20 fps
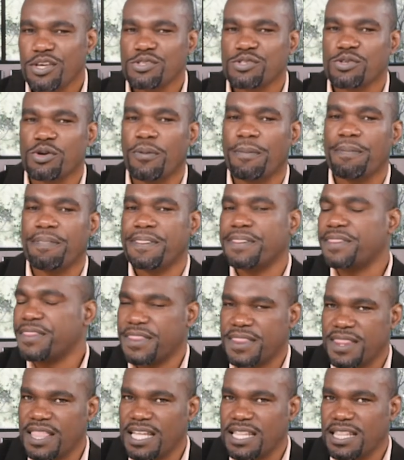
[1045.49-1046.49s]
So
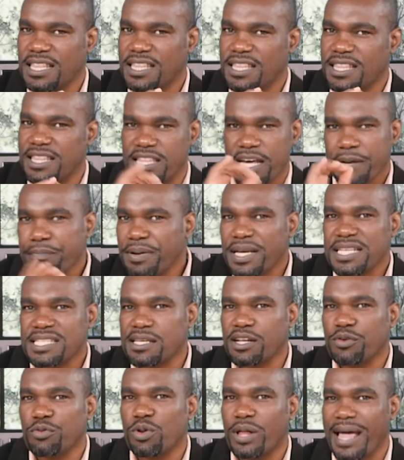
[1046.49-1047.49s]
the, that
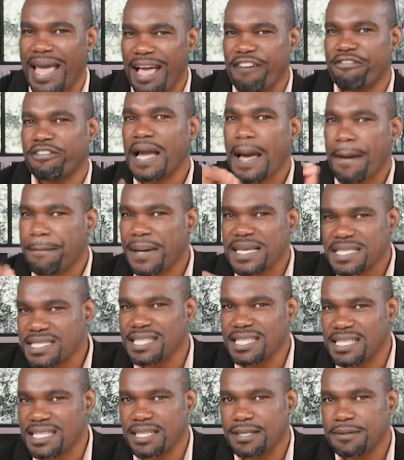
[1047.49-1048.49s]
person will have
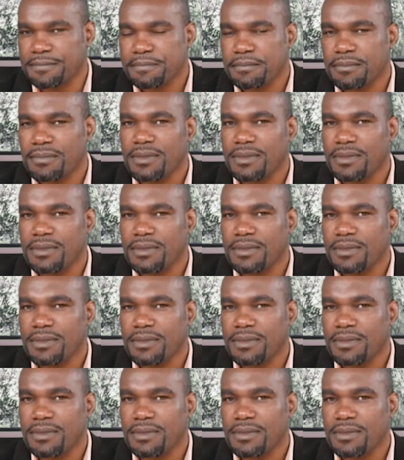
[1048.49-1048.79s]
capacity.